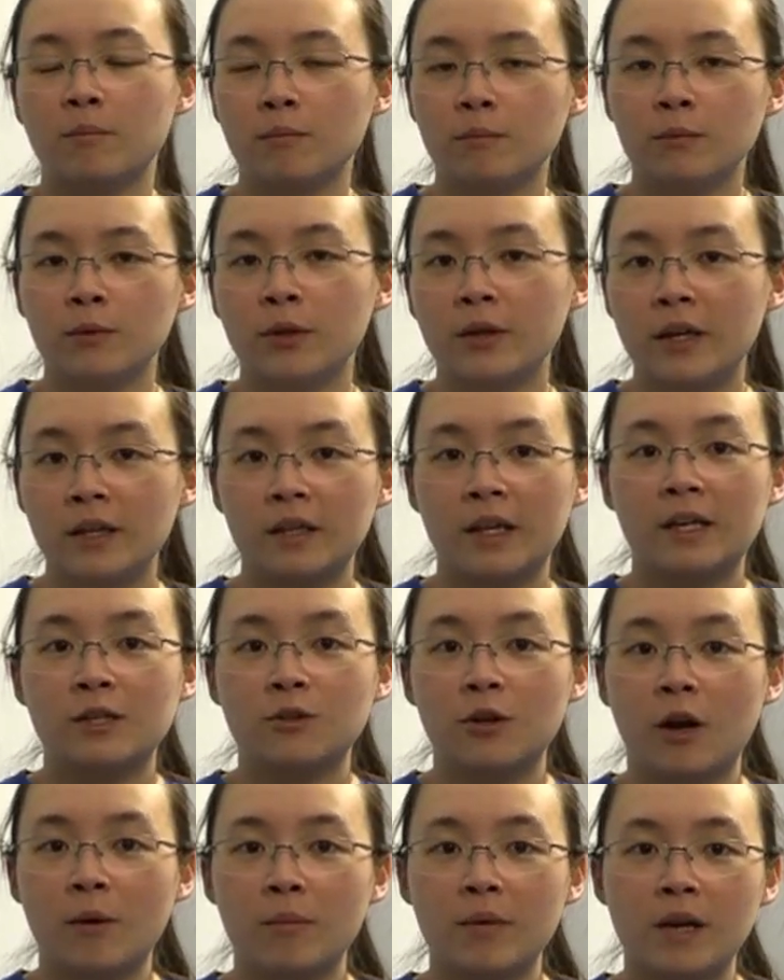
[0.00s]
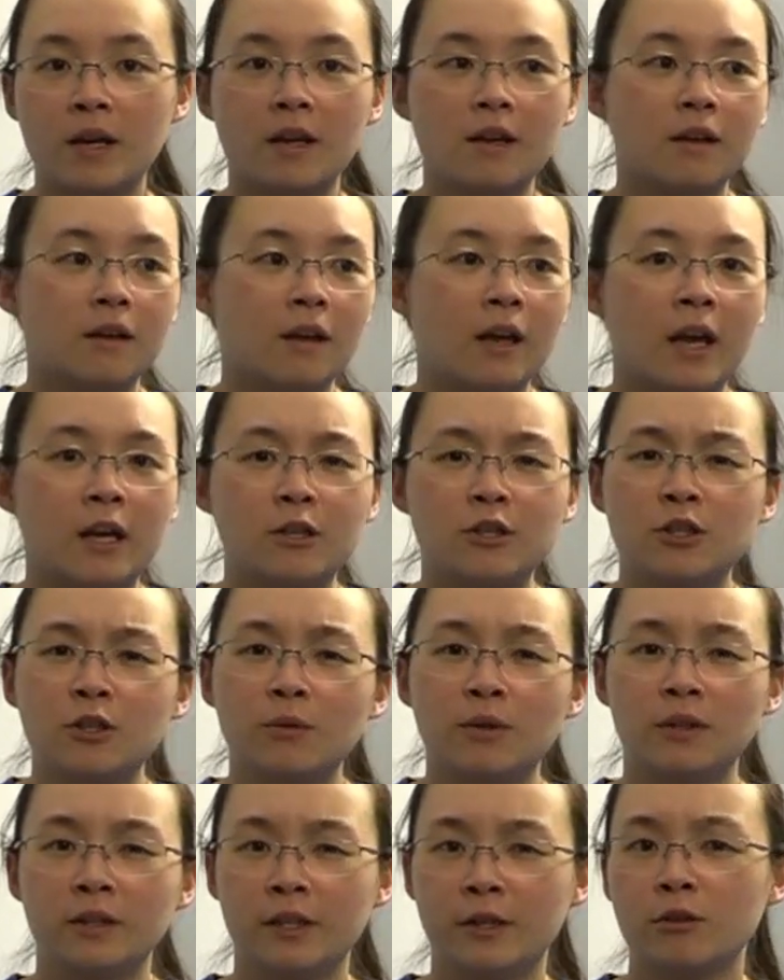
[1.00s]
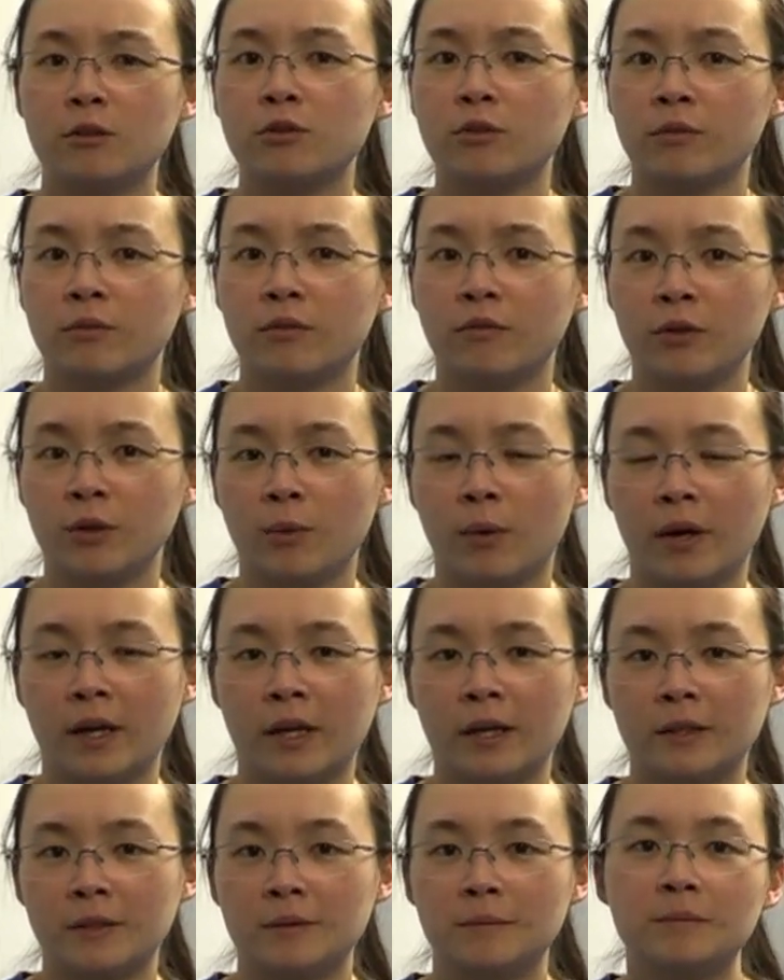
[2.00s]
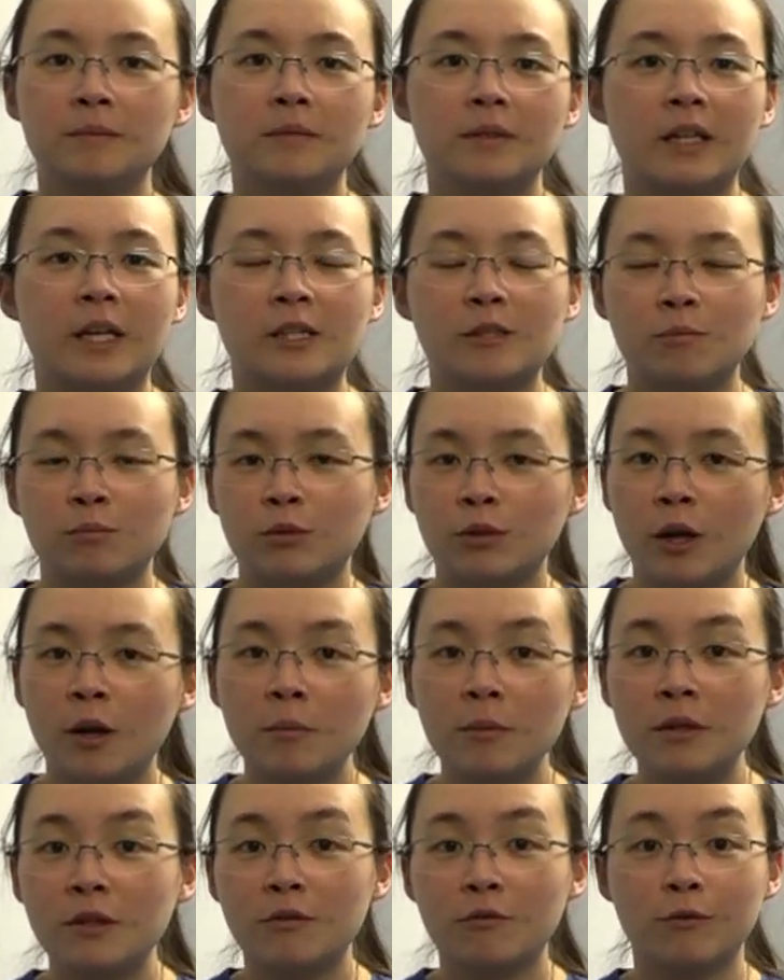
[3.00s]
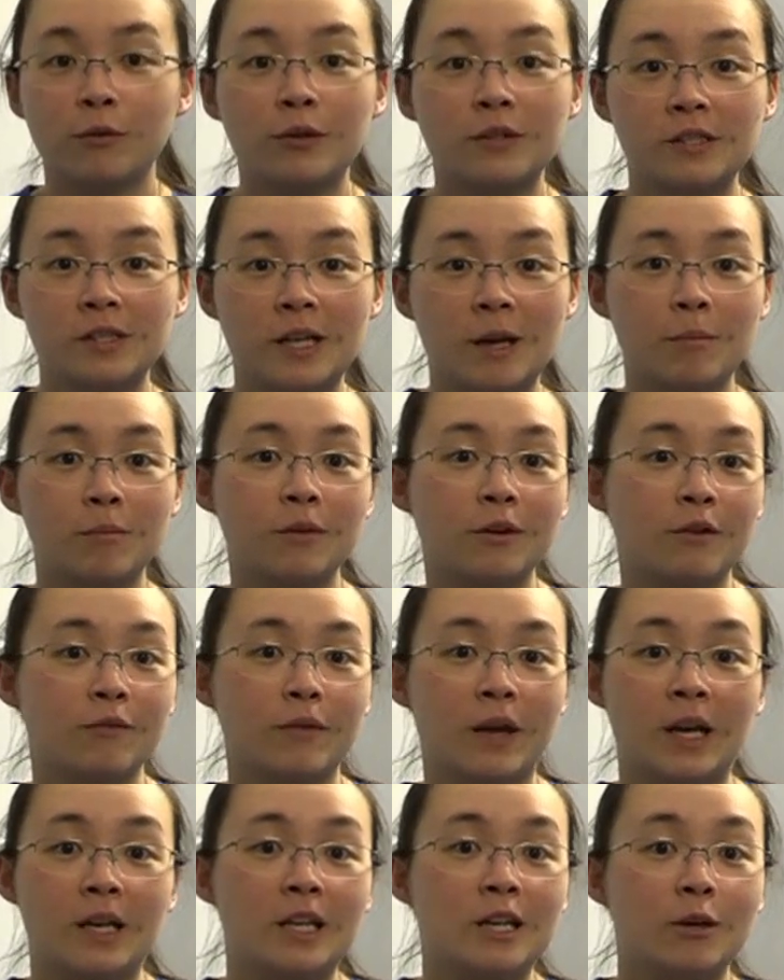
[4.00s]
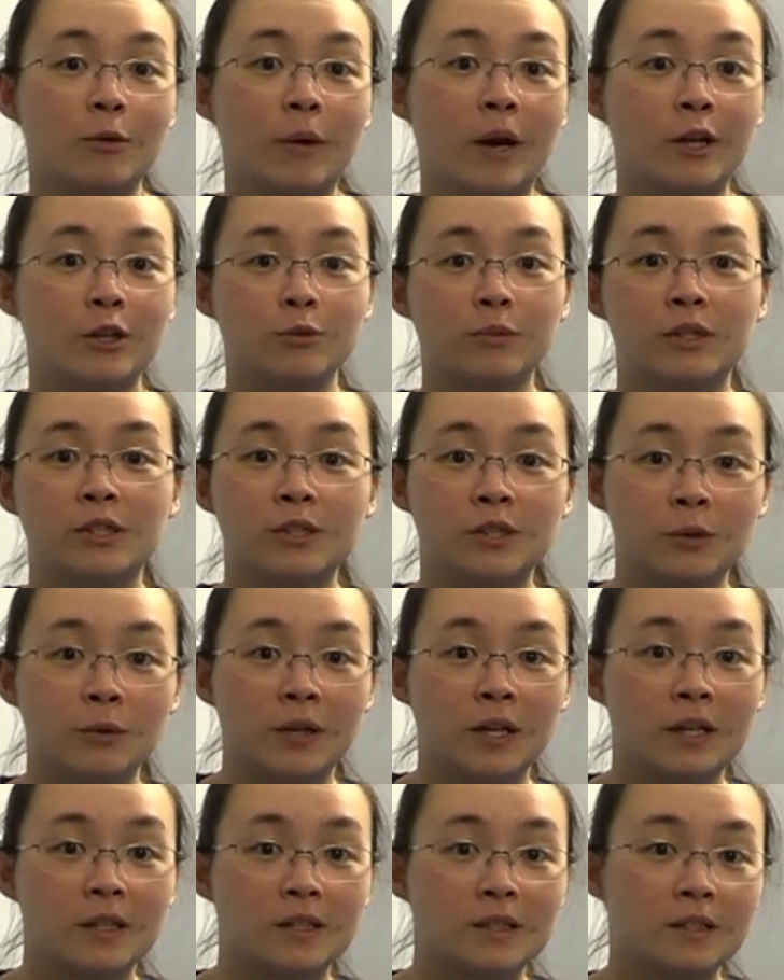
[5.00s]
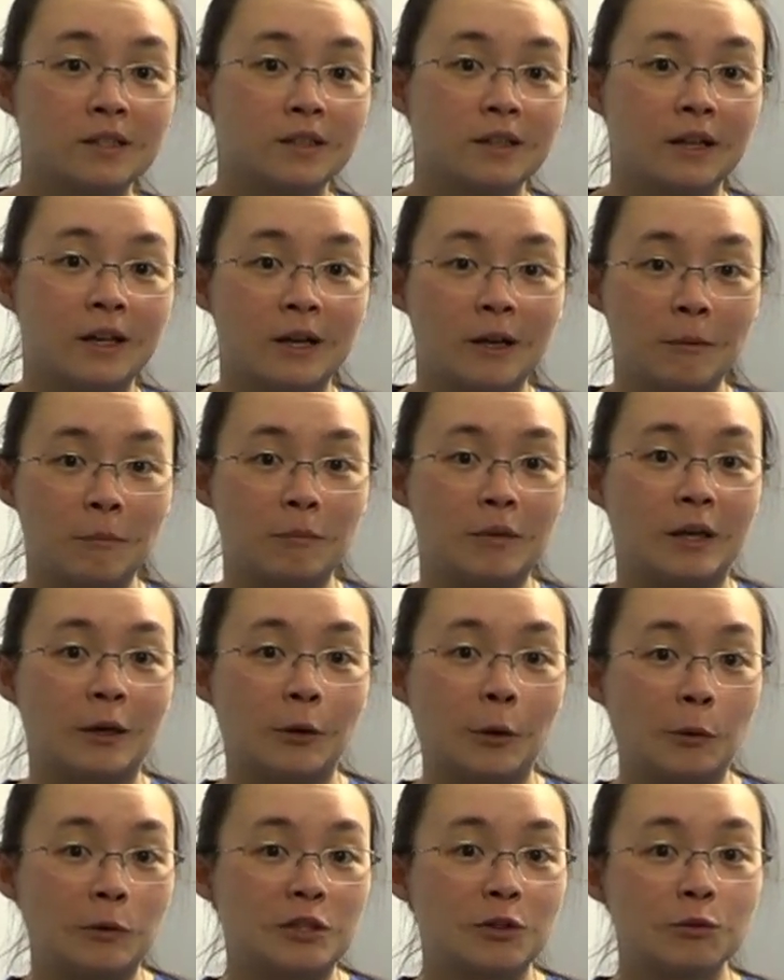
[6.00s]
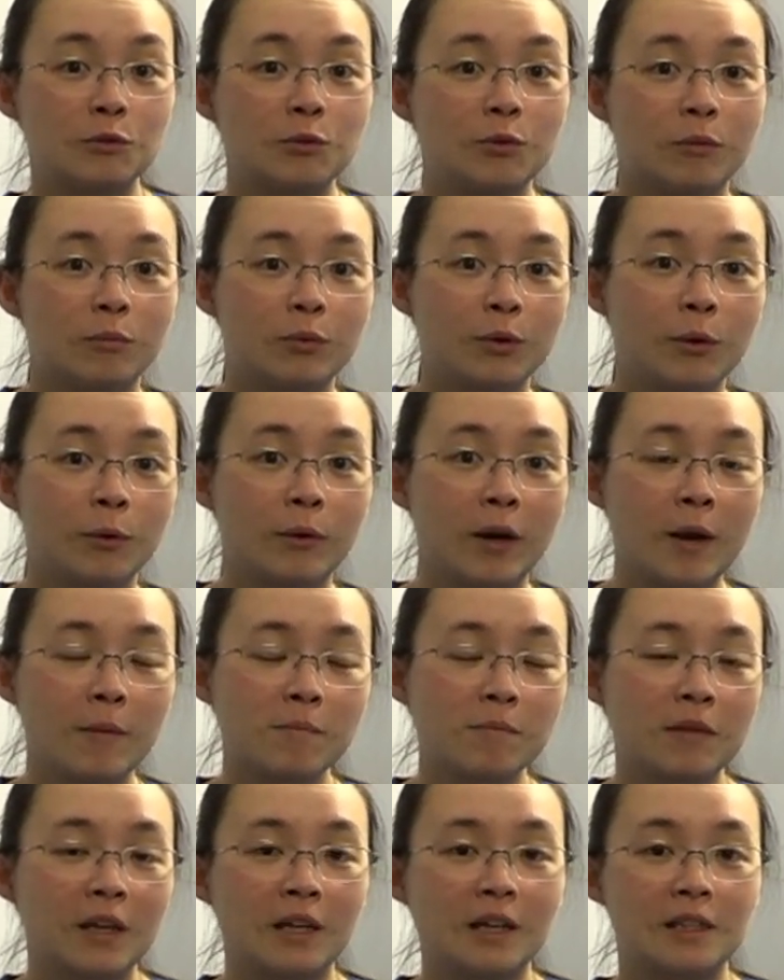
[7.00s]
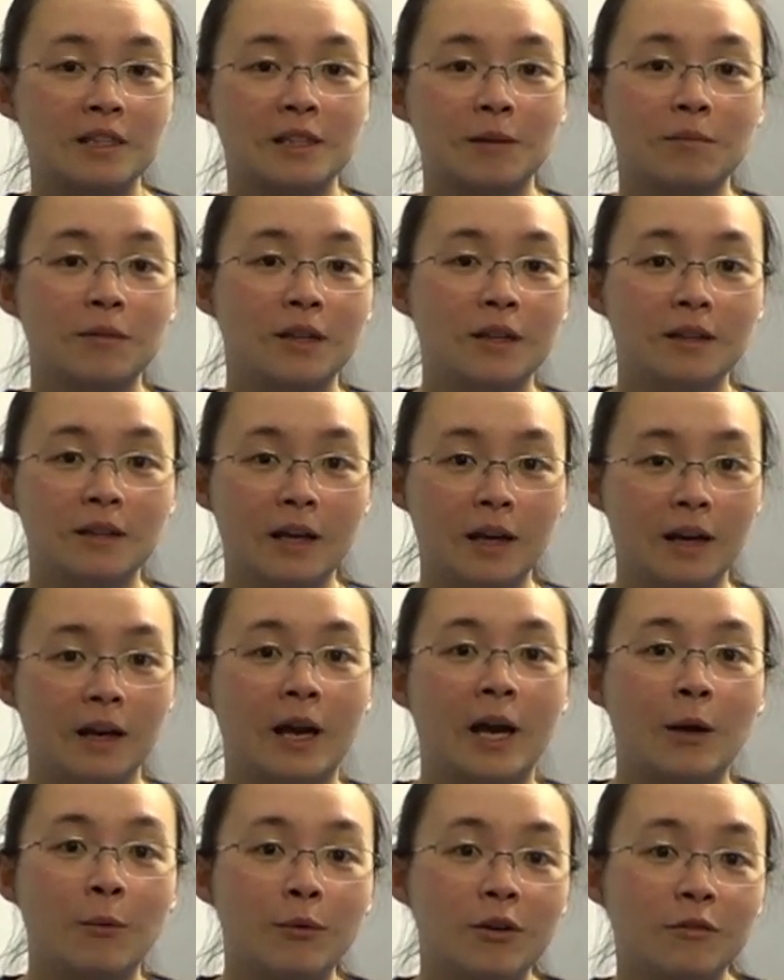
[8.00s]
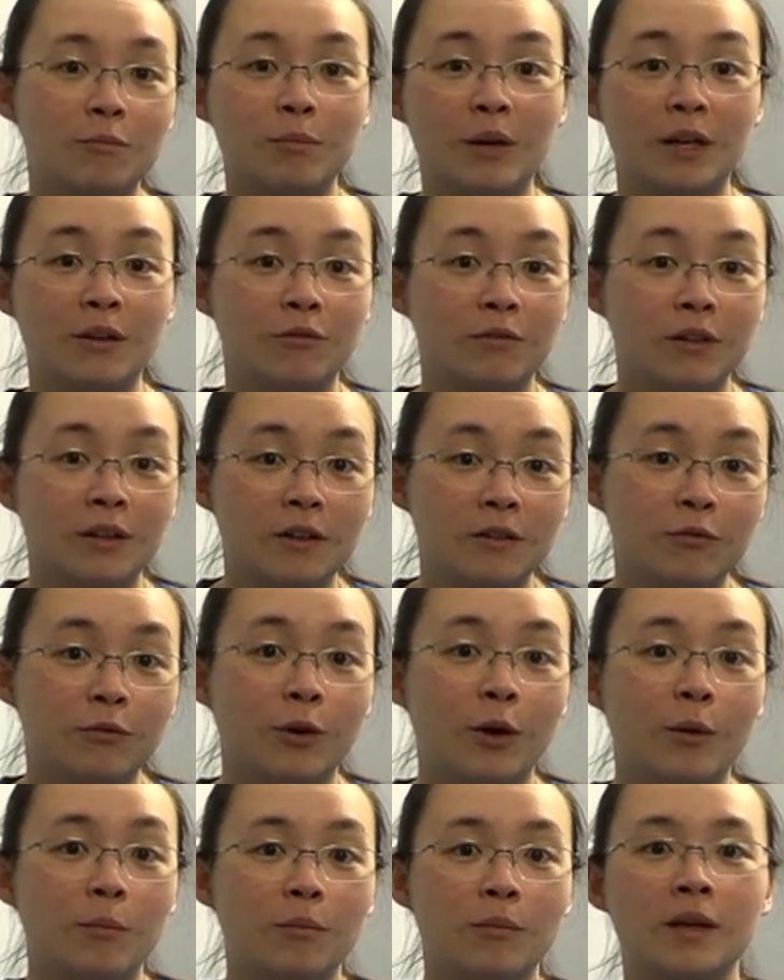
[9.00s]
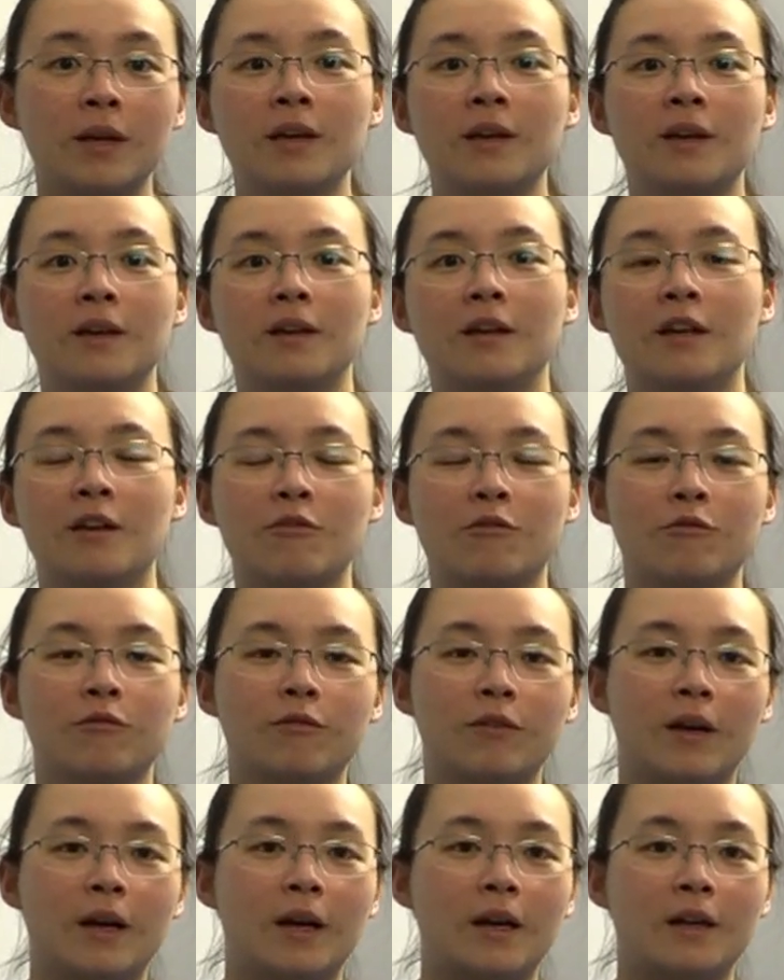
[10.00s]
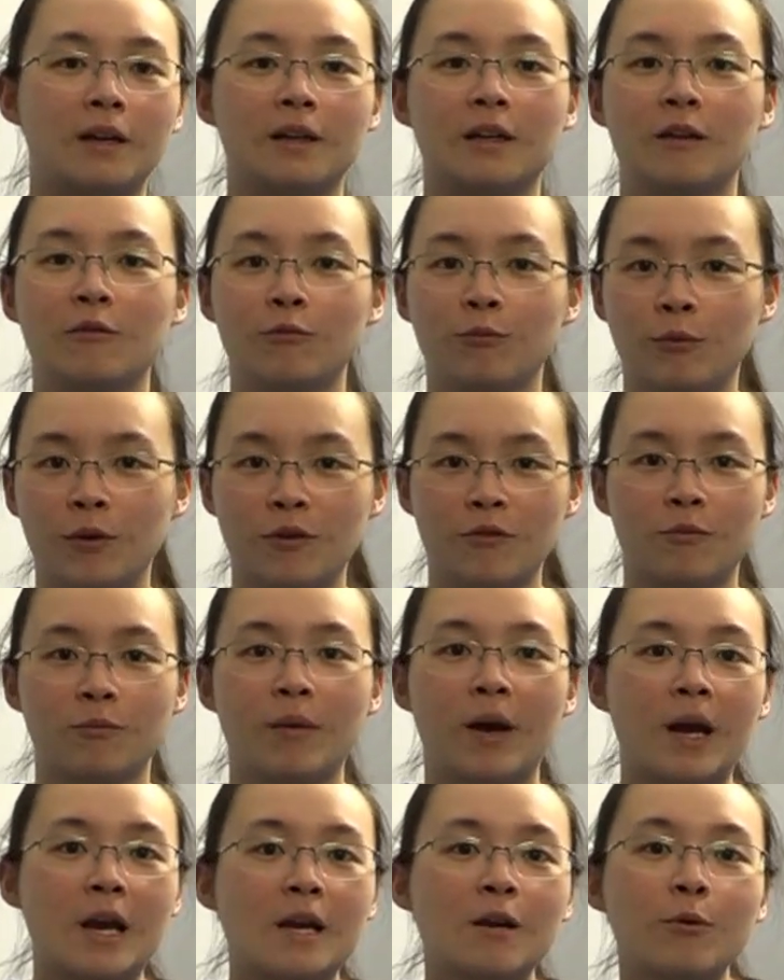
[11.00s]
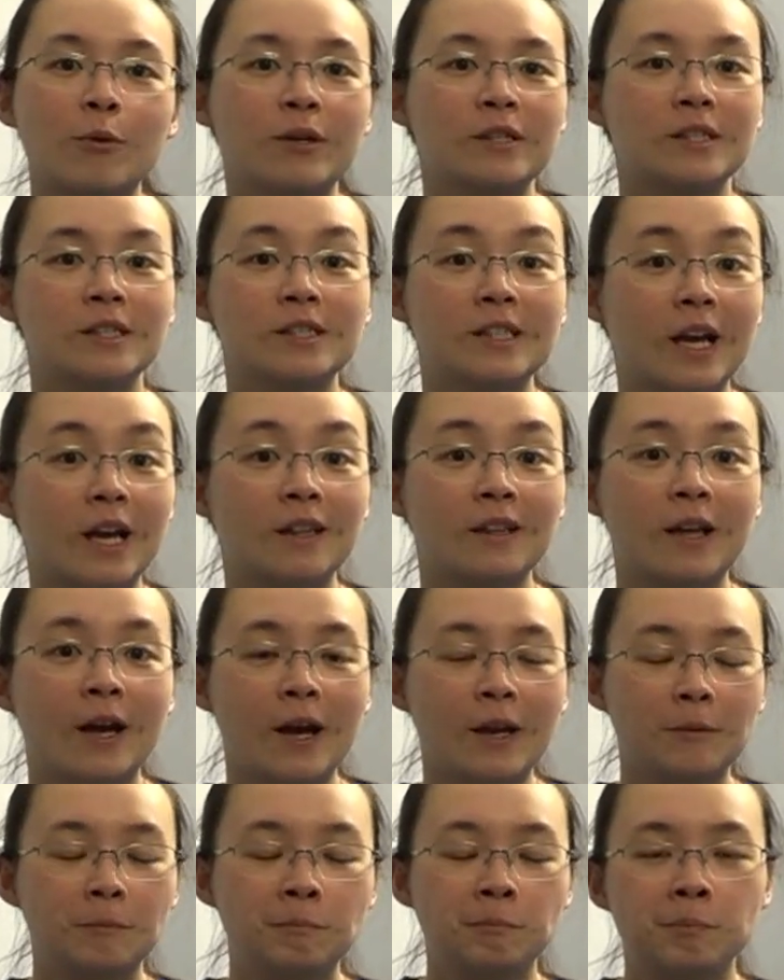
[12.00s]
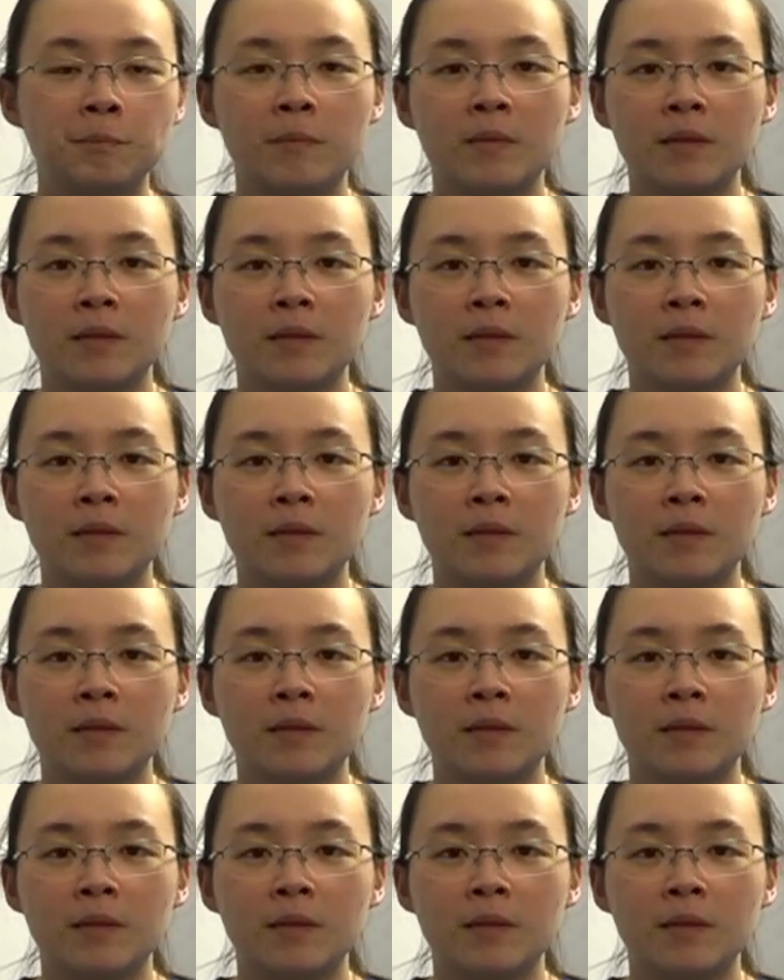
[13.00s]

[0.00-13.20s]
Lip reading: Look at that topic and do a literature review on it. That's probably the first step of any graduate student that goes into a program, and it's something that I would have benefited from if one of my courses had that.